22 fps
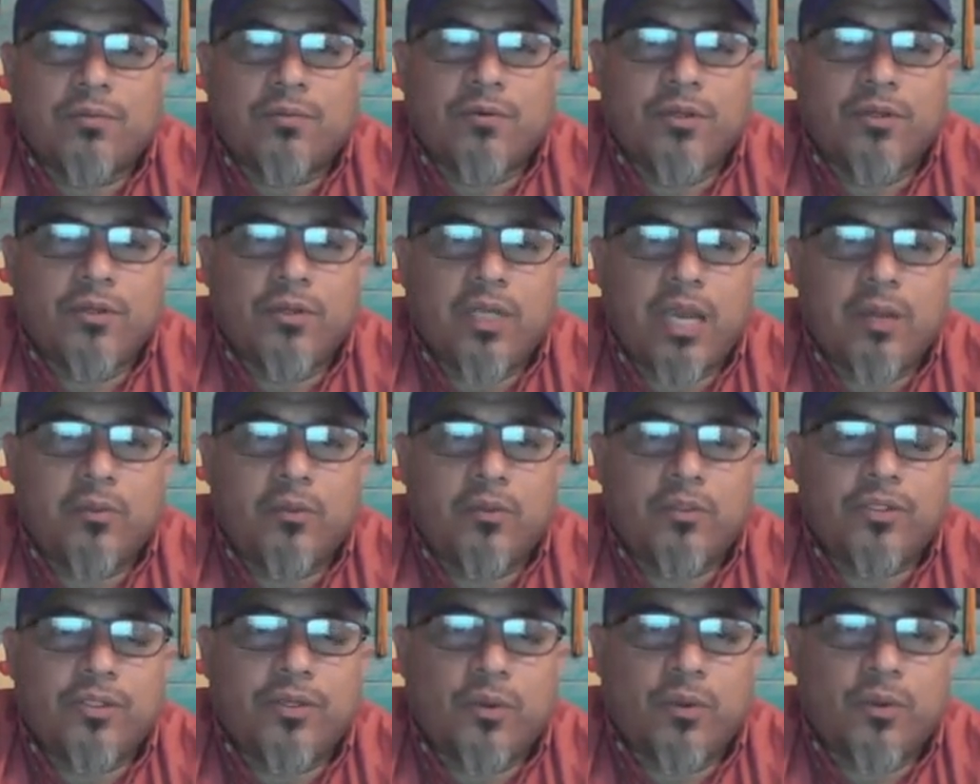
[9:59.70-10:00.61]
Whatever
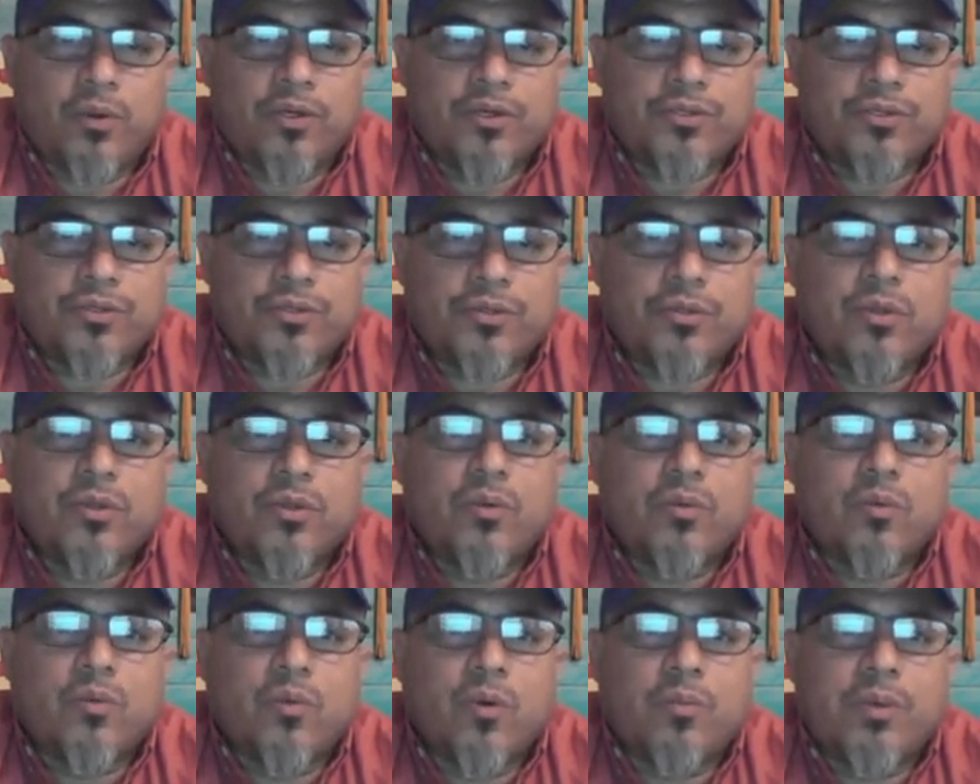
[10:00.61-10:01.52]
you labeled
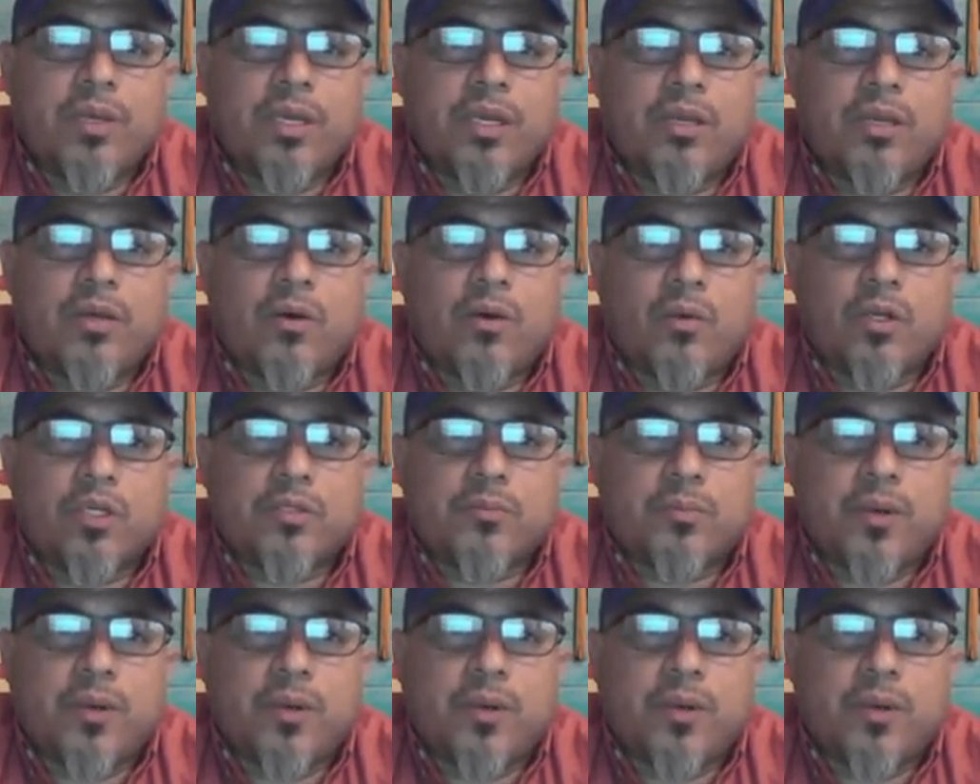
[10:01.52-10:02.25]
yours will be